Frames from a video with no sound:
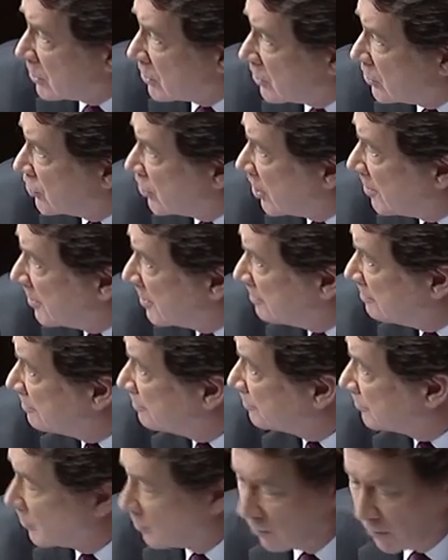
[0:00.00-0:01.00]
Mr. Chairman.
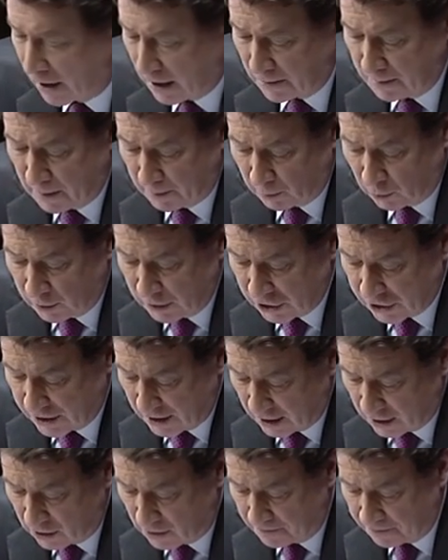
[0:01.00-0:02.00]
Ranking Member Risch,
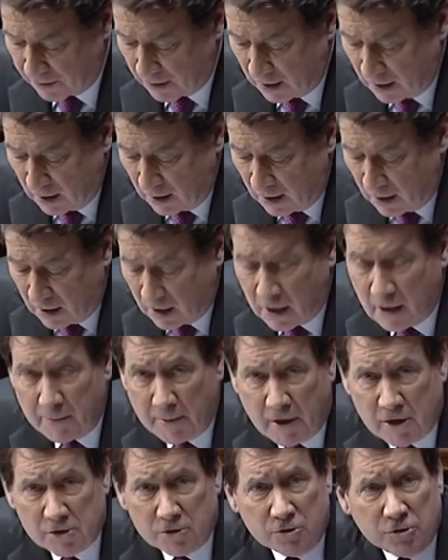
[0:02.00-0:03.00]
thank you. And
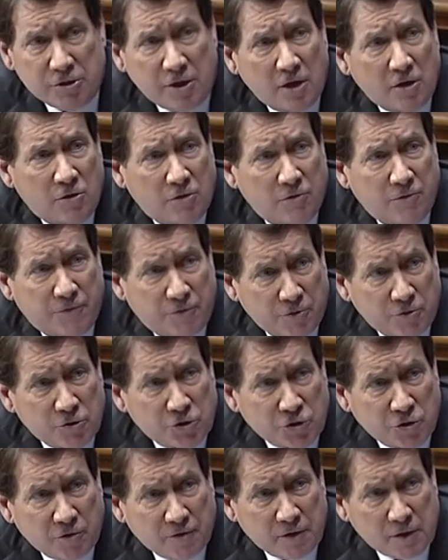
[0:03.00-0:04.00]
ambassadors, thank you for your
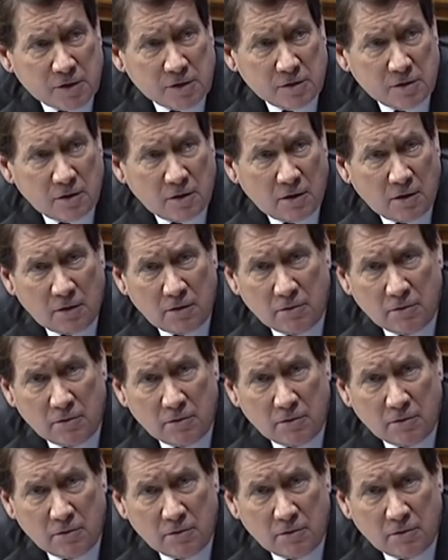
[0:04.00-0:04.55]
service.